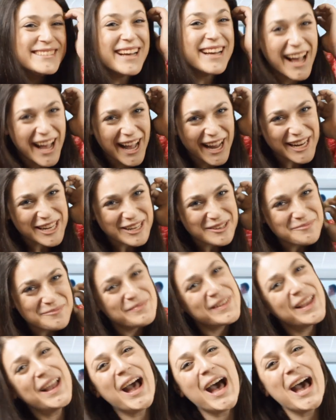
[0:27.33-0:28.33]
Hi,
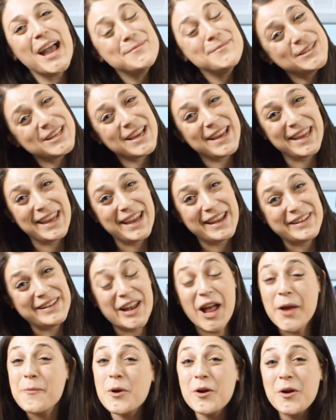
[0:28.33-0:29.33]
I'm Diane,
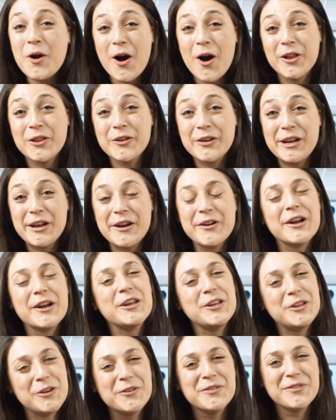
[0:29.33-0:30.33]
and I'm a caller here at
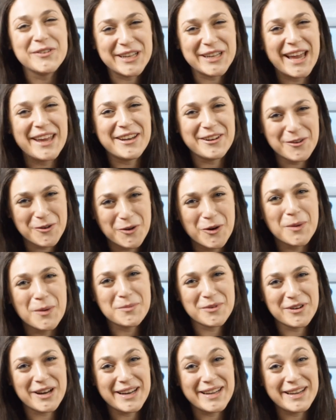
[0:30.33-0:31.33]
You Forget
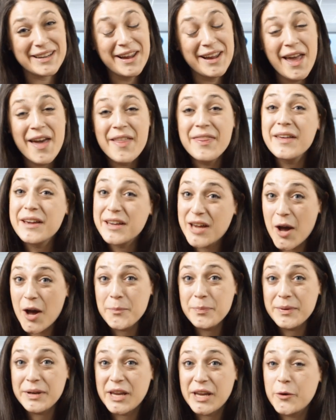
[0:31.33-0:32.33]
Incorporated, the
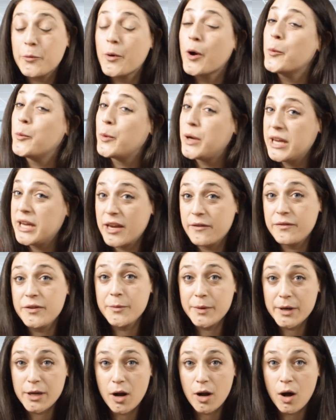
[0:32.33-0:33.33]
company where we give
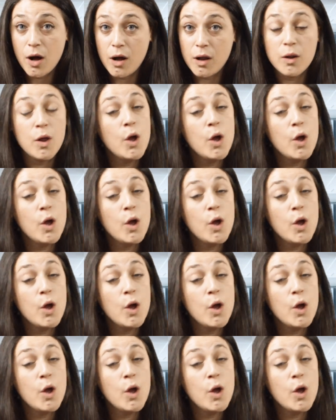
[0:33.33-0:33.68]
you a call